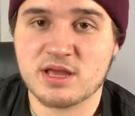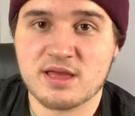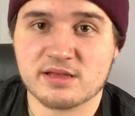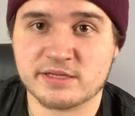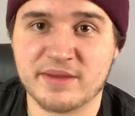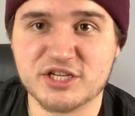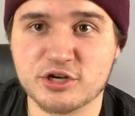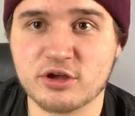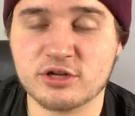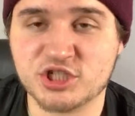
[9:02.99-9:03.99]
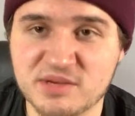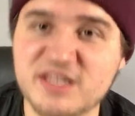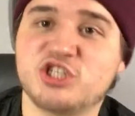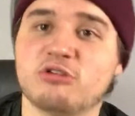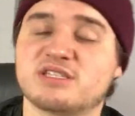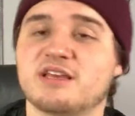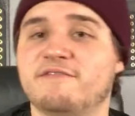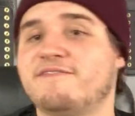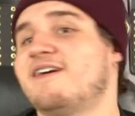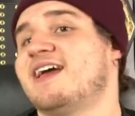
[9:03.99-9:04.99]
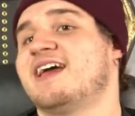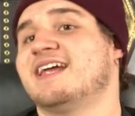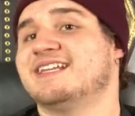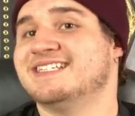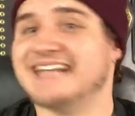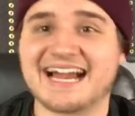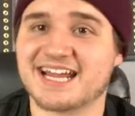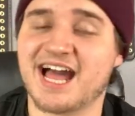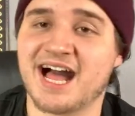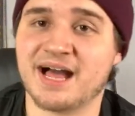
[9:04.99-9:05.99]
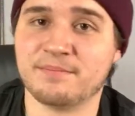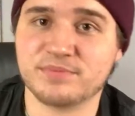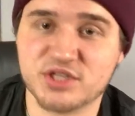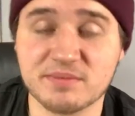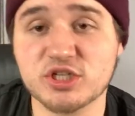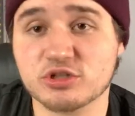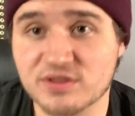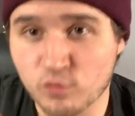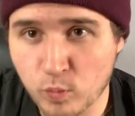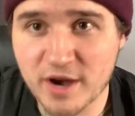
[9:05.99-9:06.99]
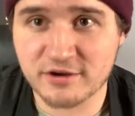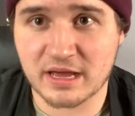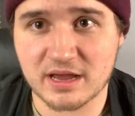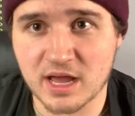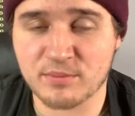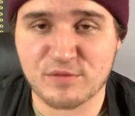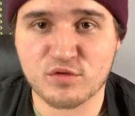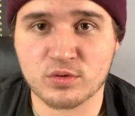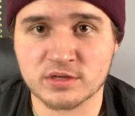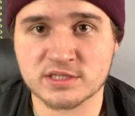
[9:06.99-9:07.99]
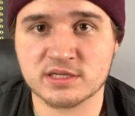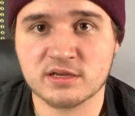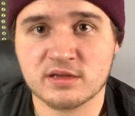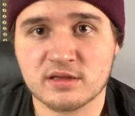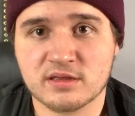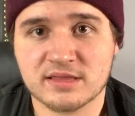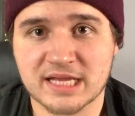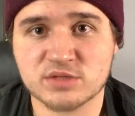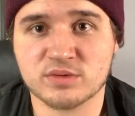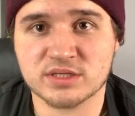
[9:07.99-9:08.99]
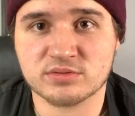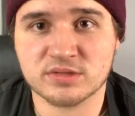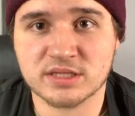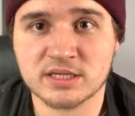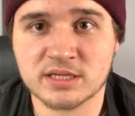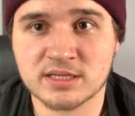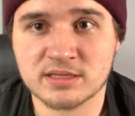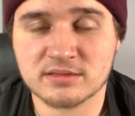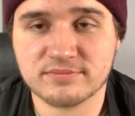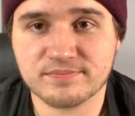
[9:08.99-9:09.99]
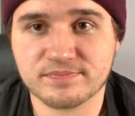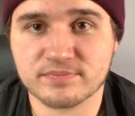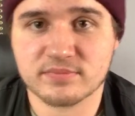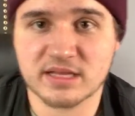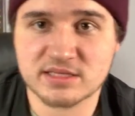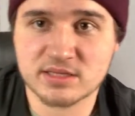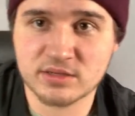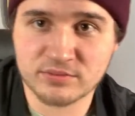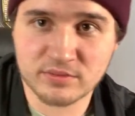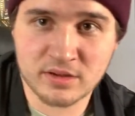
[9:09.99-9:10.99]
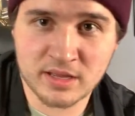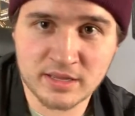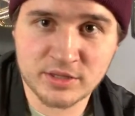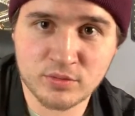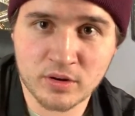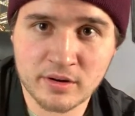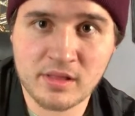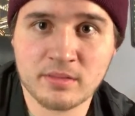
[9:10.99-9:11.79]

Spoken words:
So make sure to go to jimmyjoseph.com. jimmyjosephwear.com, of course. That's what's really, that's the URL.